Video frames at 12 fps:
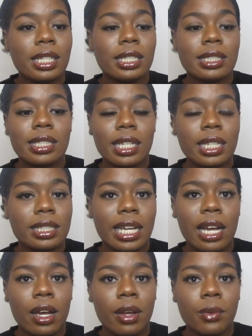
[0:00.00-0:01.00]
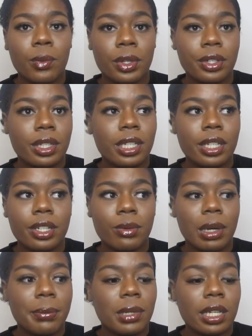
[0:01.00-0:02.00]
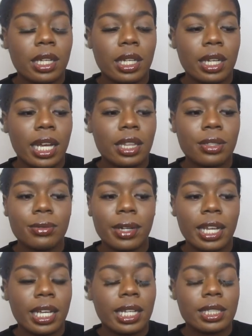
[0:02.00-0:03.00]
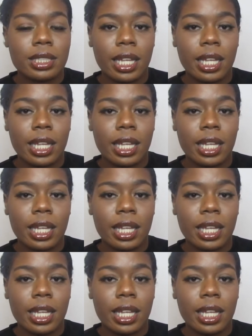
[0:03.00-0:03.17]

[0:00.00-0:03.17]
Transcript: sitting down when you're cleaning your weapon, at the range.